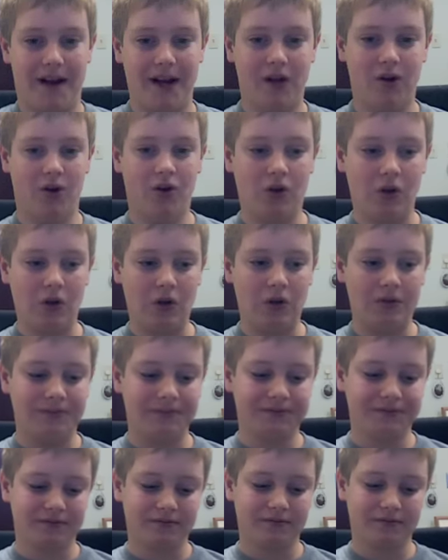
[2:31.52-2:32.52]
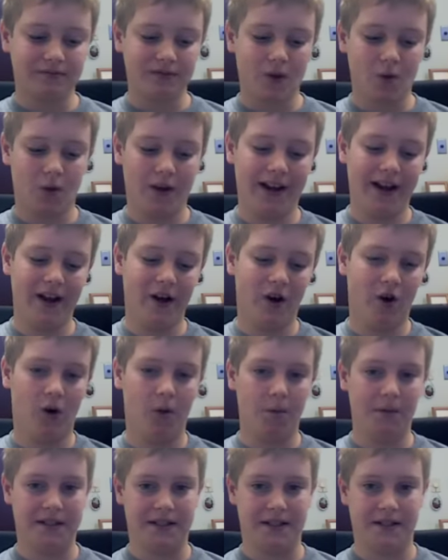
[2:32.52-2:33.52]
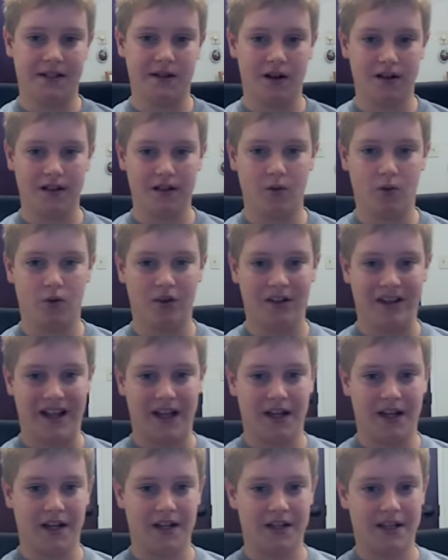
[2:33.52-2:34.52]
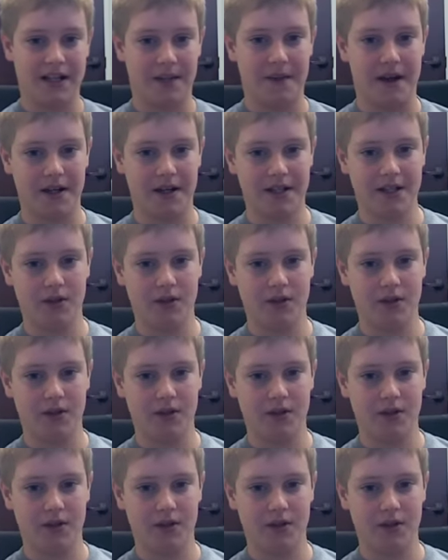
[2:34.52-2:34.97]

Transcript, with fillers: goal when I get home is to start school again because I'm out of